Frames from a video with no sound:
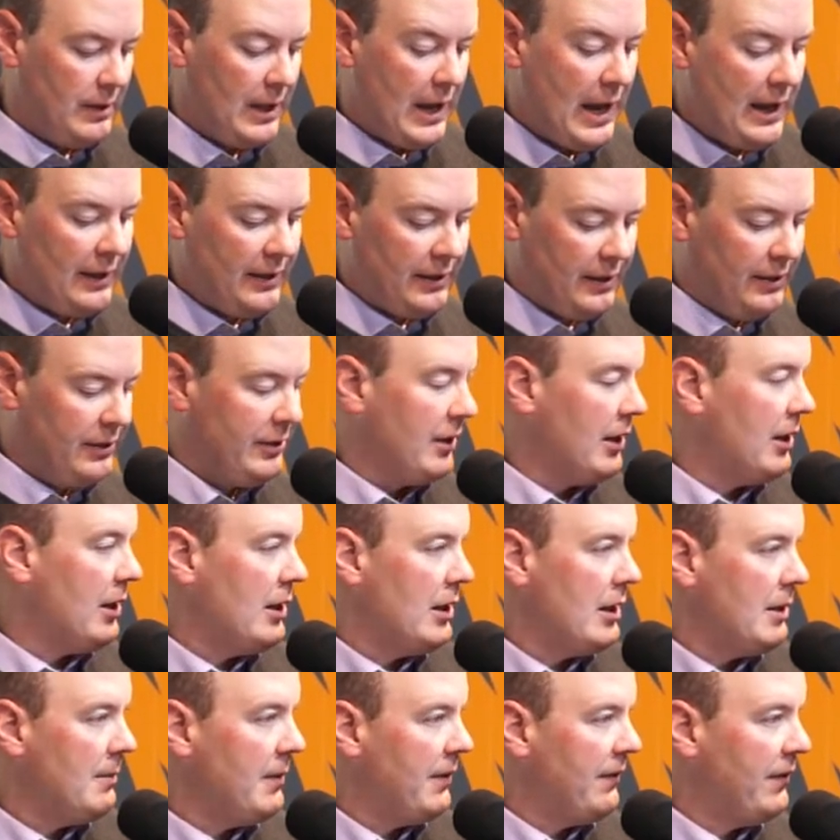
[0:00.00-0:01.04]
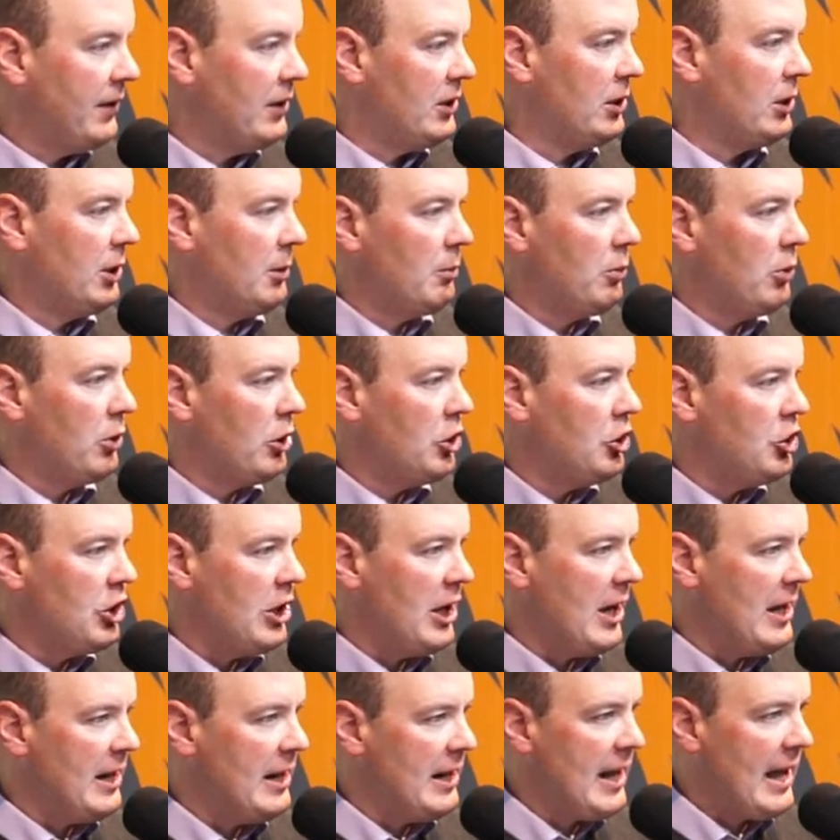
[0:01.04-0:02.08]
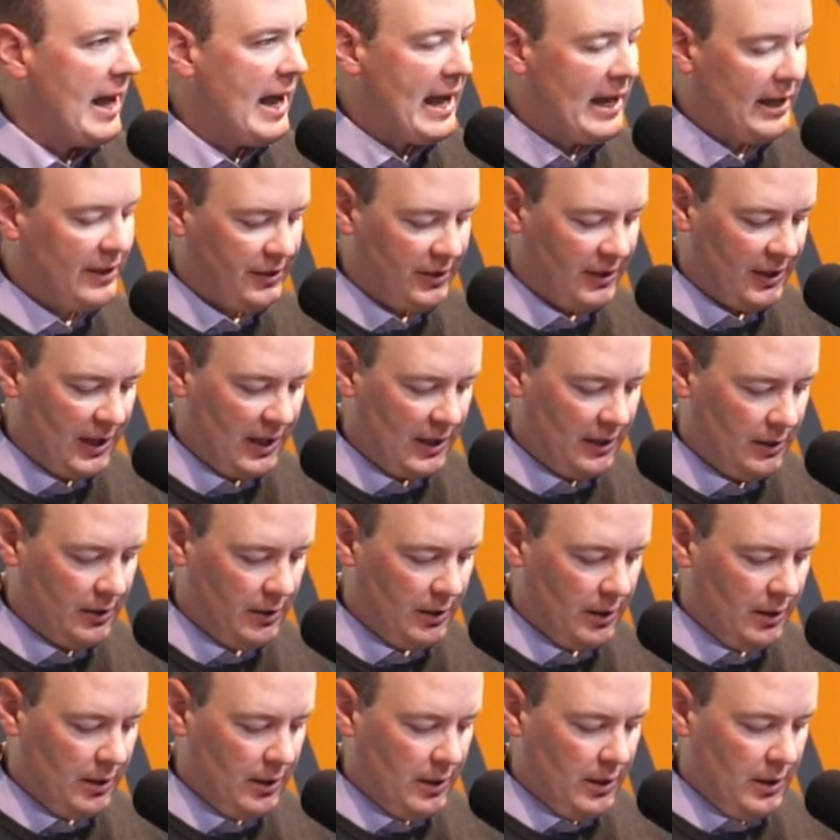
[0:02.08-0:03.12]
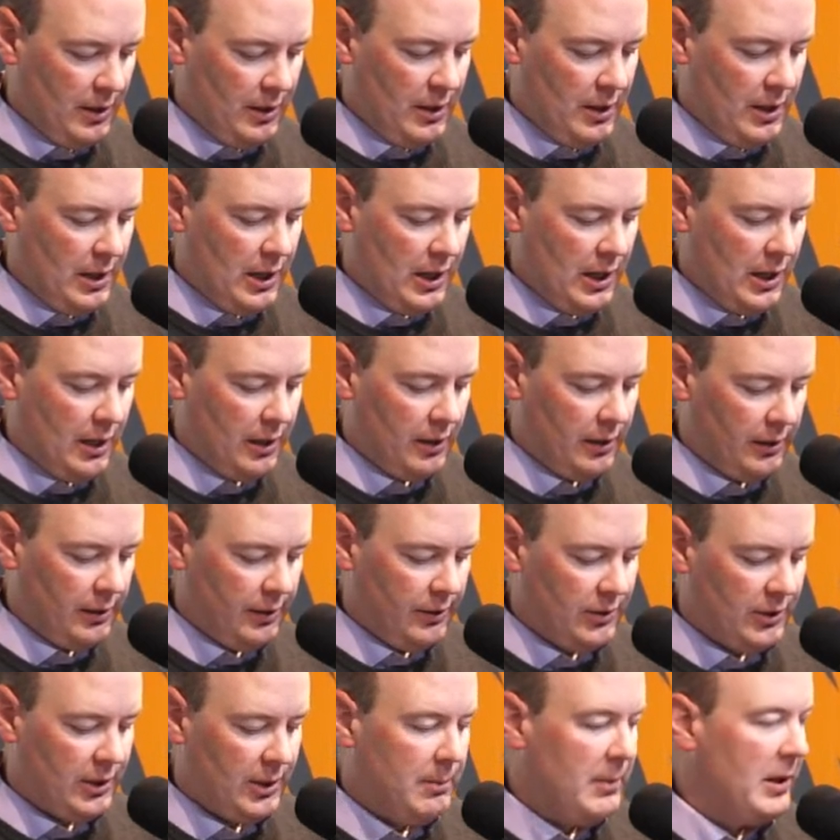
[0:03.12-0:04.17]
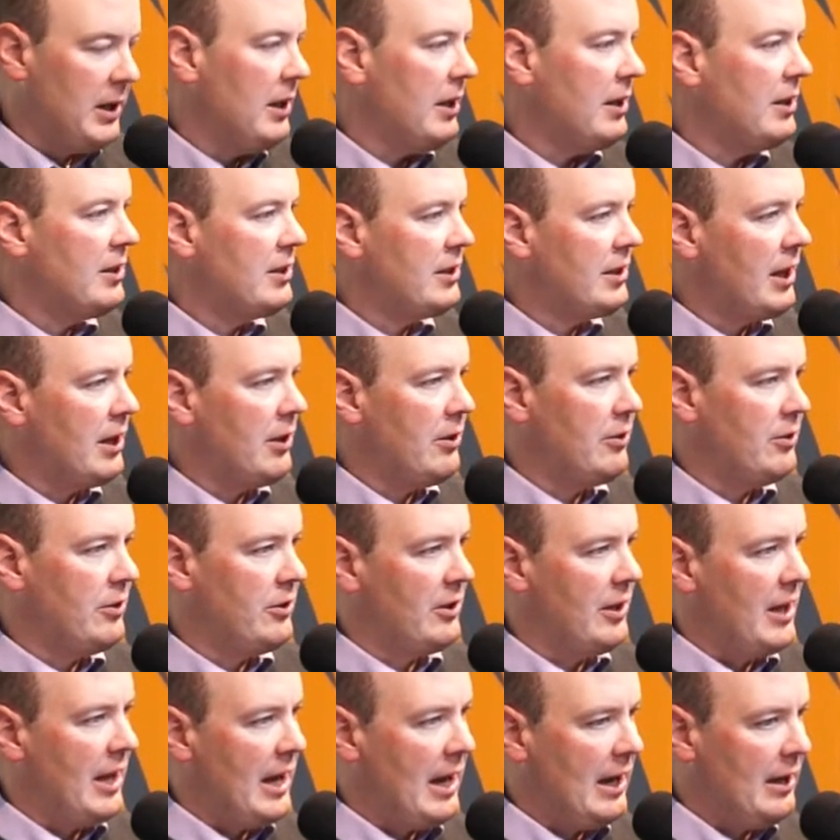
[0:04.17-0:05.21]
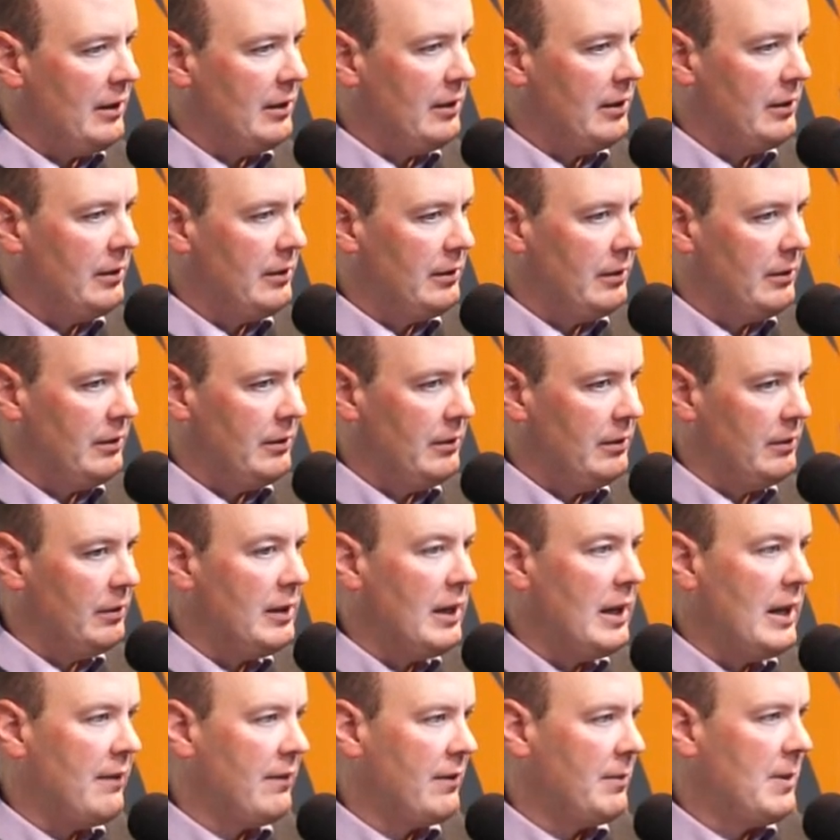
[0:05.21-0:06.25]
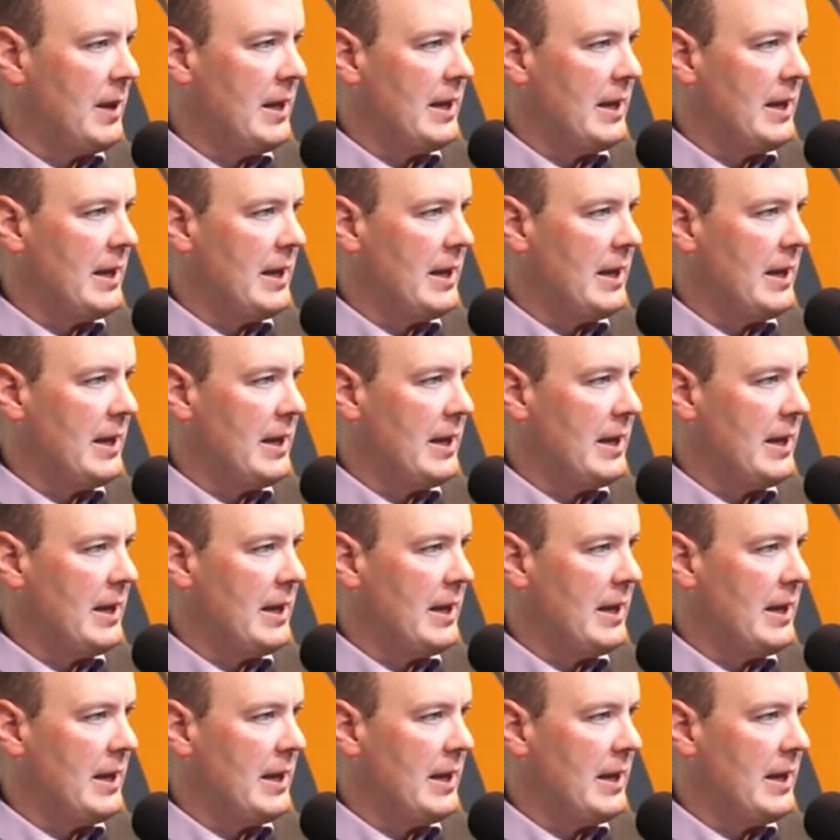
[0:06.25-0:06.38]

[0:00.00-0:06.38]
at this time, if it's an appreciated asset and somebody sells that, they have to